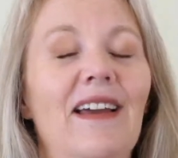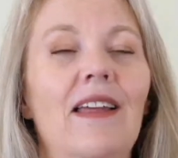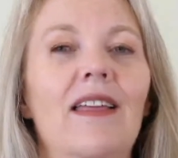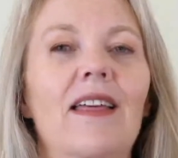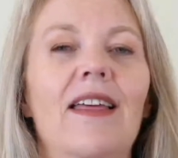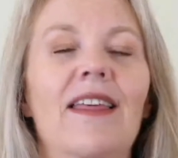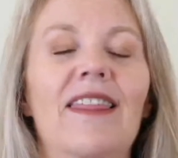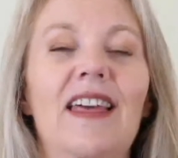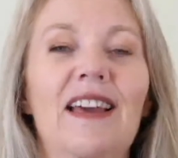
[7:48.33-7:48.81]

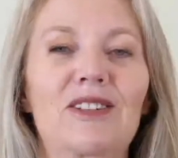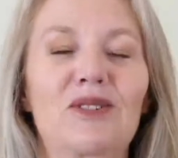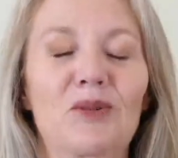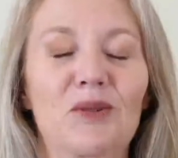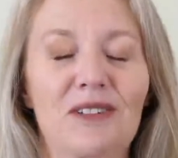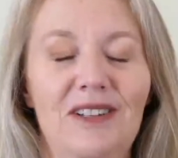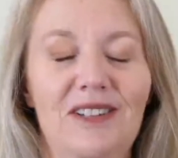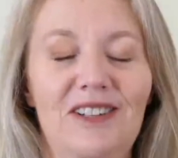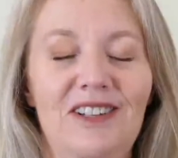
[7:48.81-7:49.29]
that's
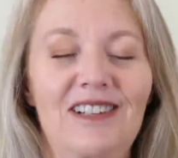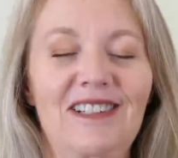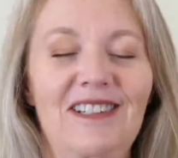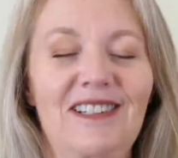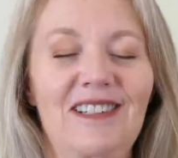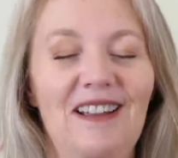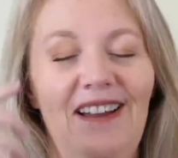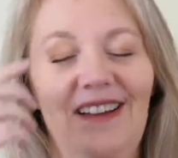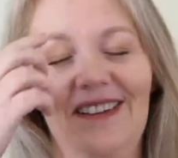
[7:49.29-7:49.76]
what she
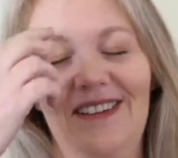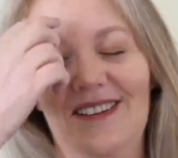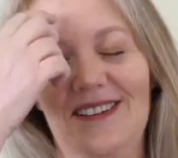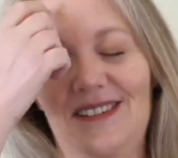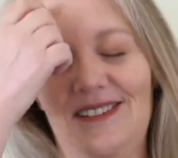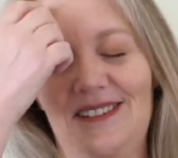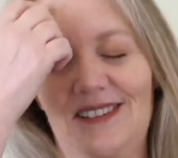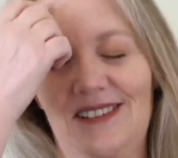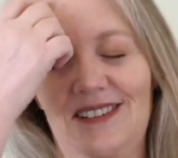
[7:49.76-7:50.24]

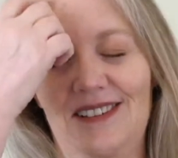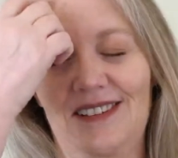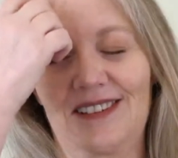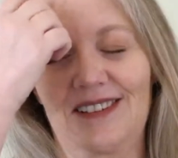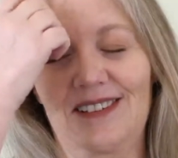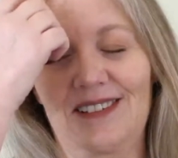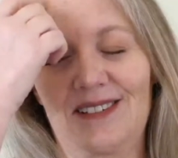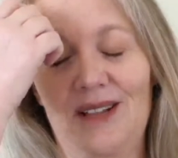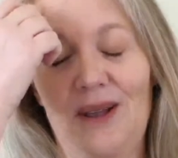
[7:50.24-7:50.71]
says.
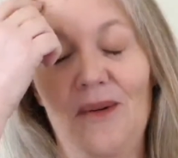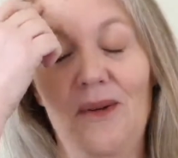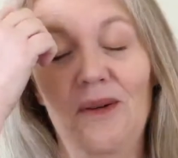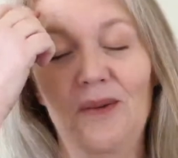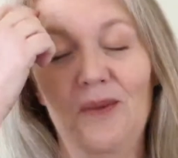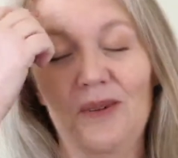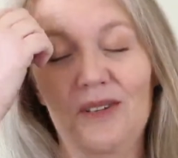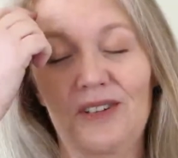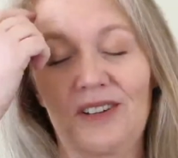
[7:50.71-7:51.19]

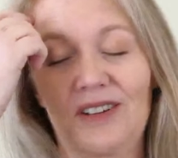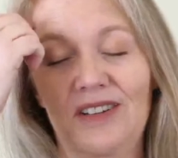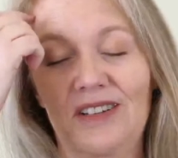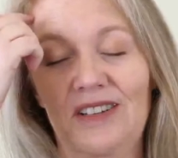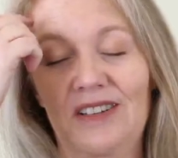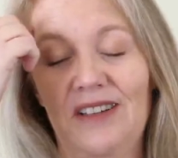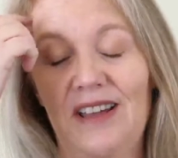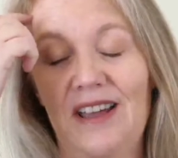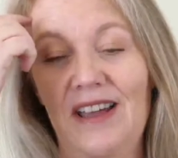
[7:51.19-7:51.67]
Someone was going to
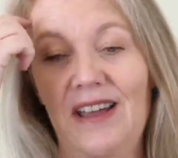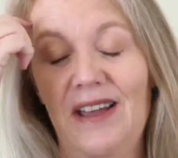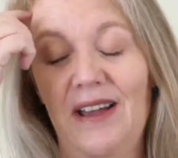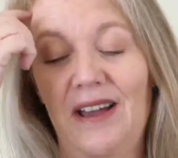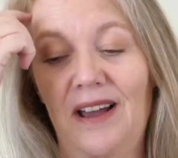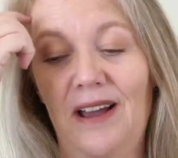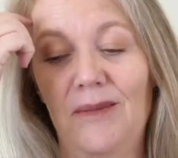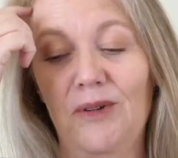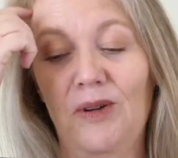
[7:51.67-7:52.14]
say,
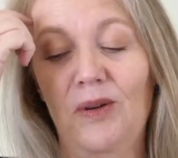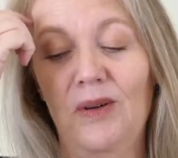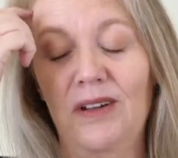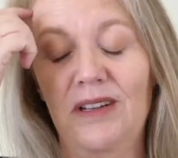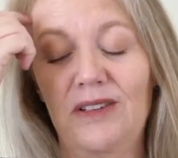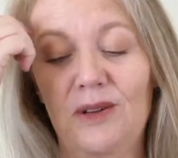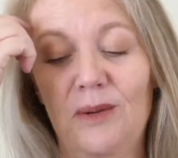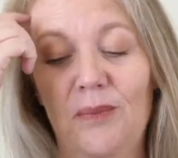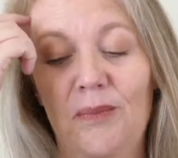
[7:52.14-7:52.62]
I'm
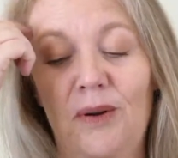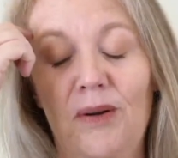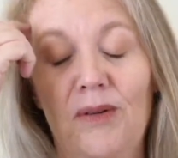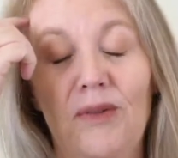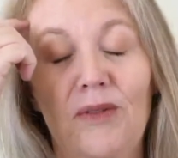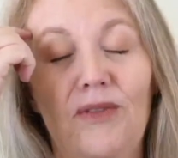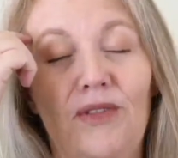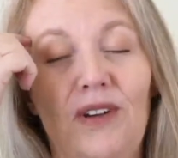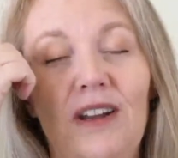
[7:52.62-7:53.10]
going to
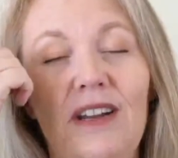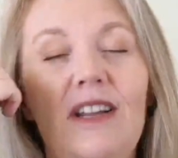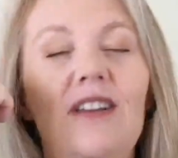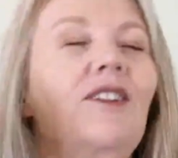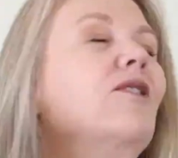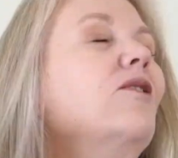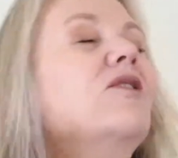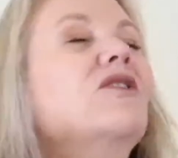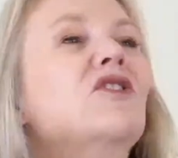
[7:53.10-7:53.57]
poke fun at
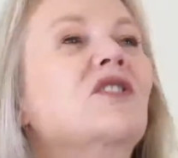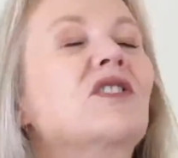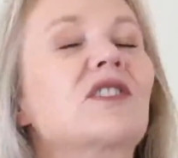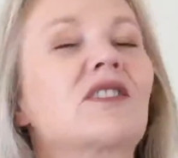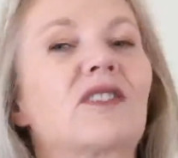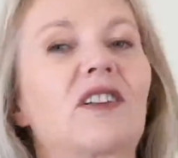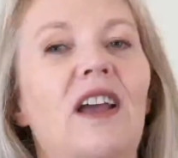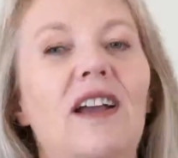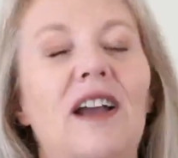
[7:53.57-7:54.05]
you, and
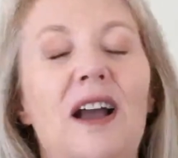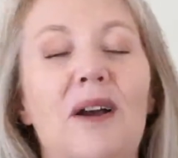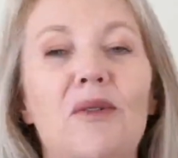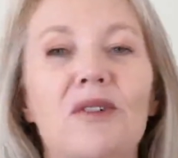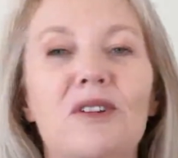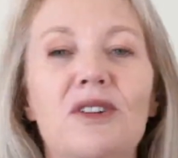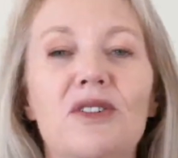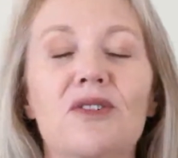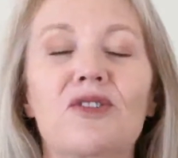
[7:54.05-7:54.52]
she's like, I
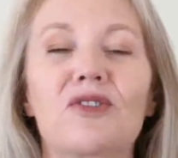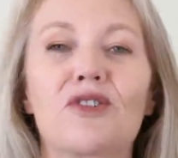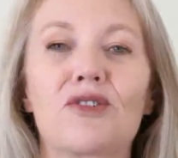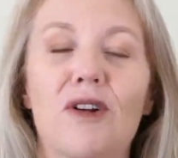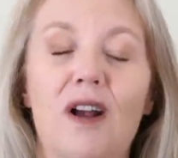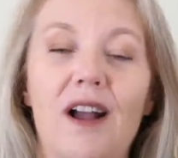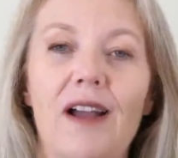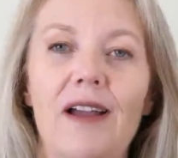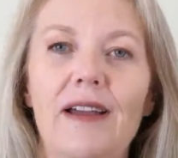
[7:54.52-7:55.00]
wouldn't
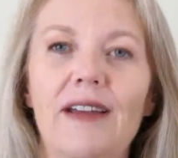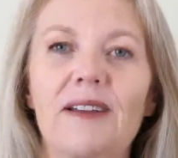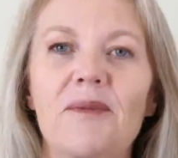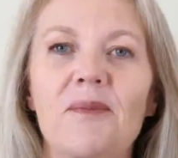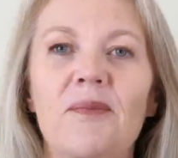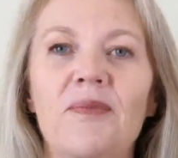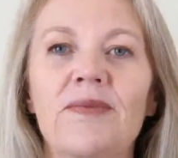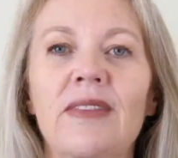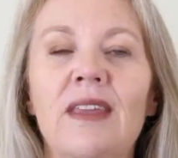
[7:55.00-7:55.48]
try it.
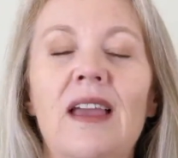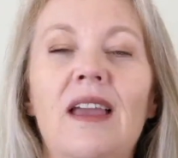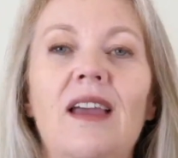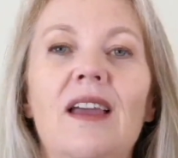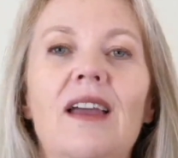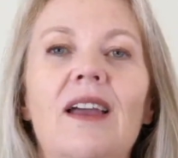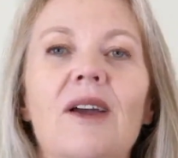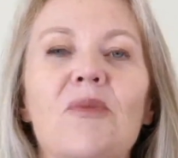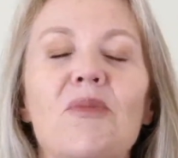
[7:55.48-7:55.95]

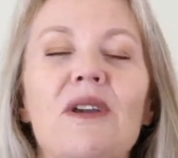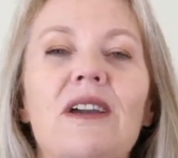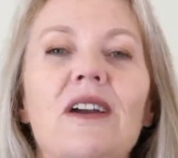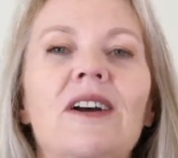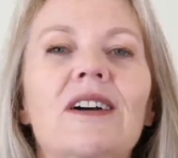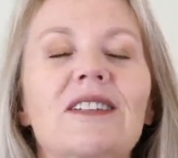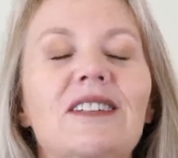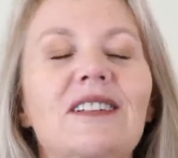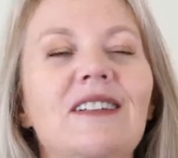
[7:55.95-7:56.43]

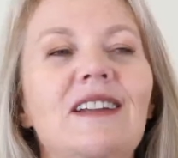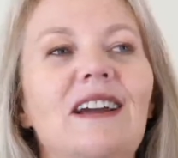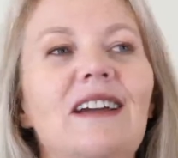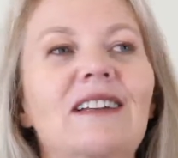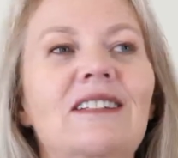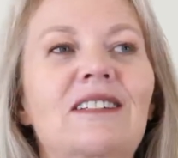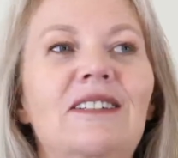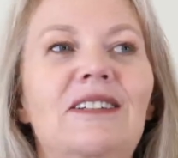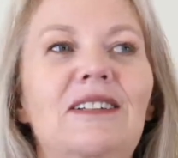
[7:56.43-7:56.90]
Because in
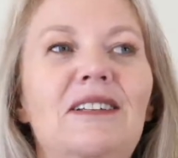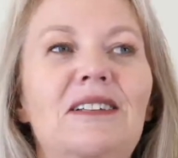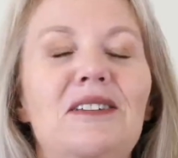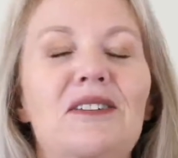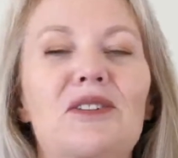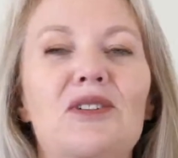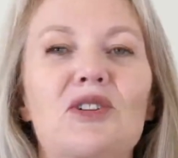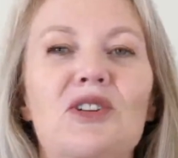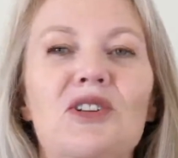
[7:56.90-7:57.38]

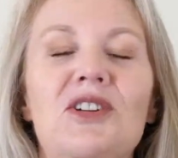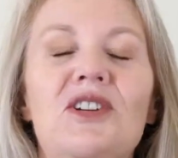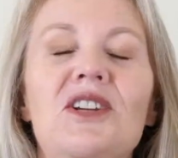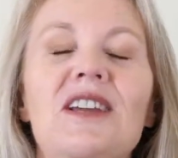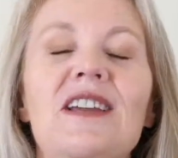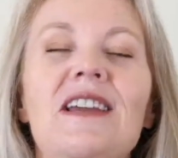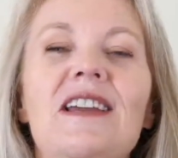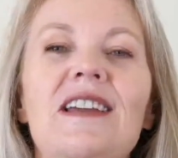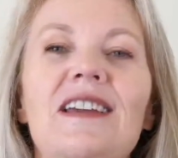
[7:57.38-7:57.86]
essence,
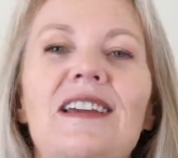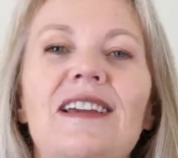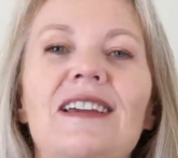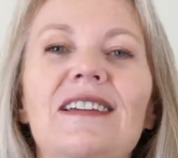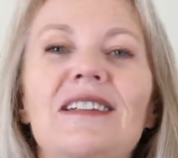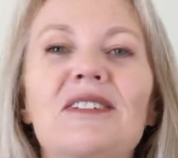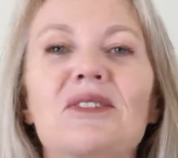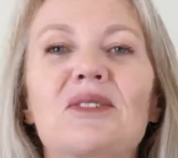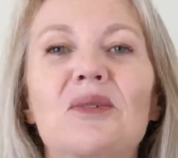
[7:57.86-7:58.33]
she
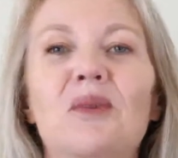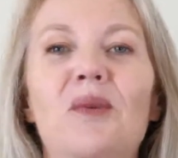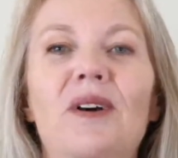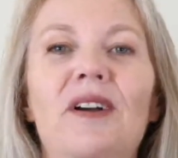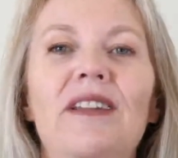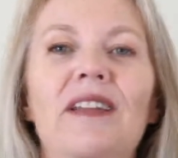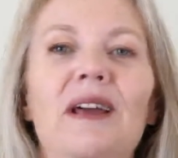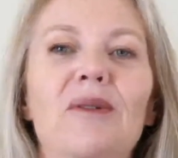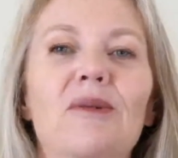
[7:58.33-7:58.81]
is the
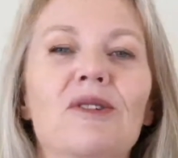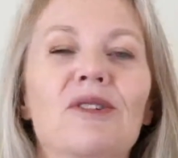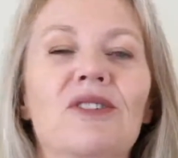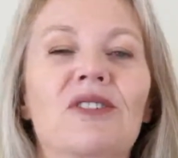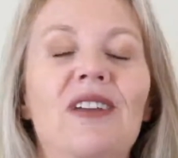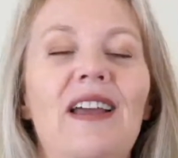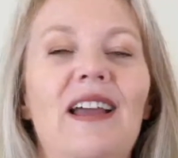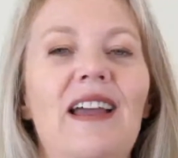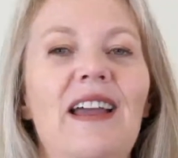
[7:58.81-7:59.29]
one that will
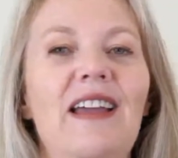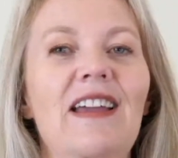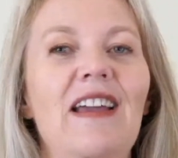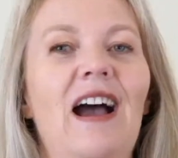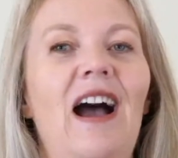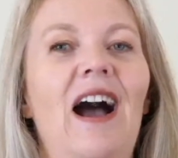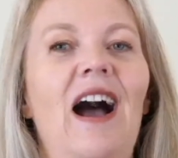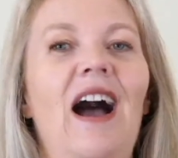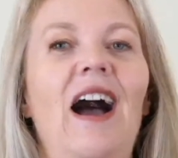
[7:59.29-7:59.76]
say,
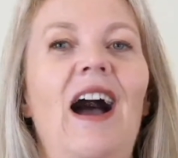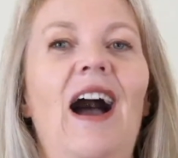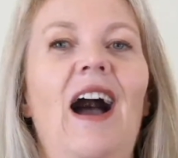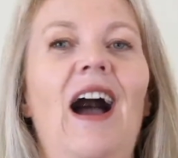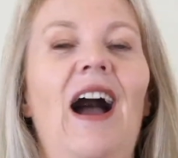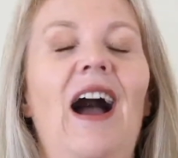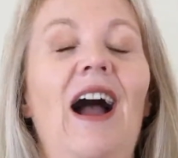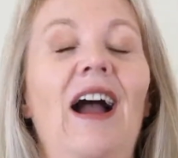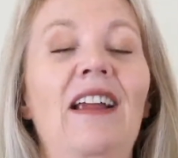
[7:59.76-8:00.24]

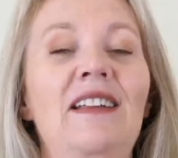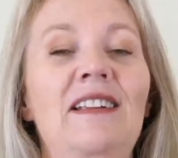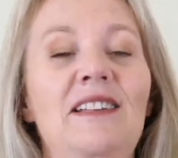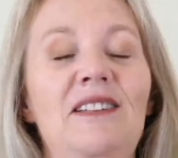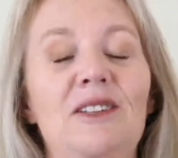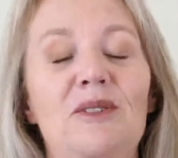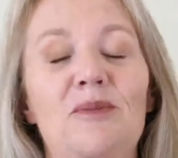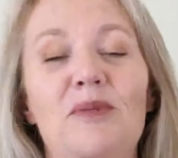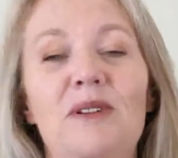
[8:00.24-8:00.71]
I need
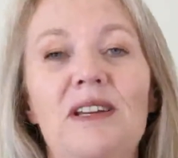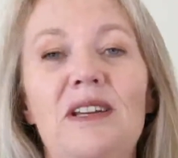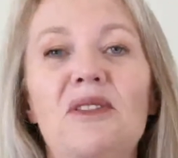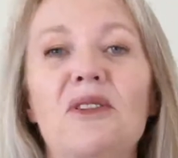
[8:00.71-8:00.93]
to be in the